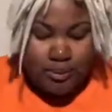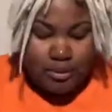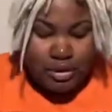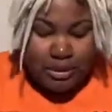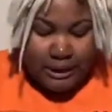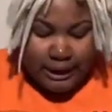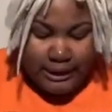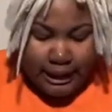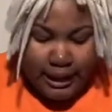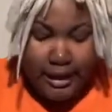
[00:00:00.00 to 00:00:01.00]
when you get
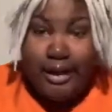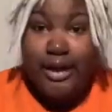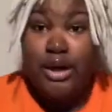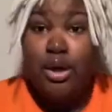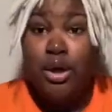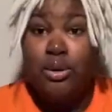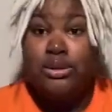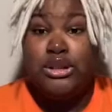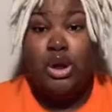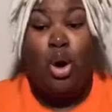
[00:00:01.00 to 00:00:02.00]
there, you're gonna go
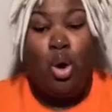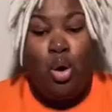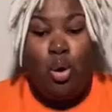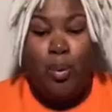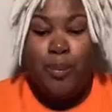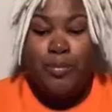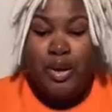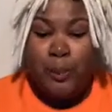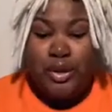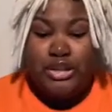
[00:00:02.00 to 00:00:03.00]
to the home.
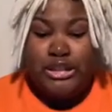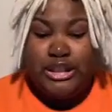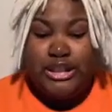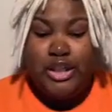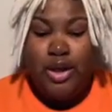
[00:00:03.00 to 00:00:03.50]
And once you're in your